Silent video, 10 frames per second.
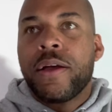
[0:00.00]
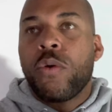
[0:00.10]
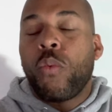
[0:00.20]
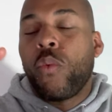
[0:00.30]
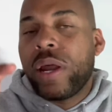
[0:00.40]

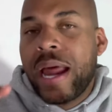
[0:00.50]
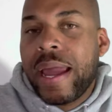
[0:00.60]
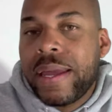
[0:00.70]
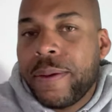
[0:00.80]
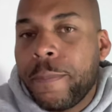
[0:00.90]
When
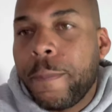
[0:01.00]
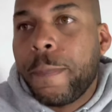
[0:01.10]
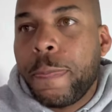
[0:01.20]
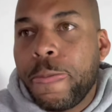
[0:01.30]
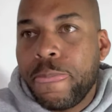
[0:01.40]
I
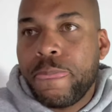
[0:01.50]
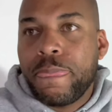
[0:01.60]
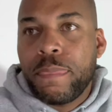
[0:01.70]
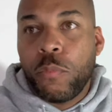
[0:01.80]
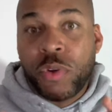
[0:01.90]

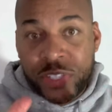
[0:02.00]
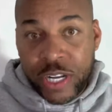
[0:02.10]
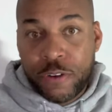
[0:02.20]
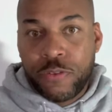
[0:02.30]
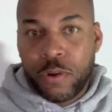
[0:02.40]
was
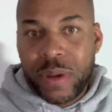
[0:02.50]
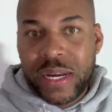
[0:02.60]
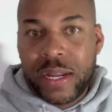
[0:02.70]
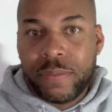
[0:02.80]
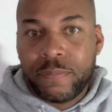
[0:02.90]
there for a
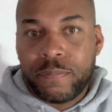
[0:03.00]
minute,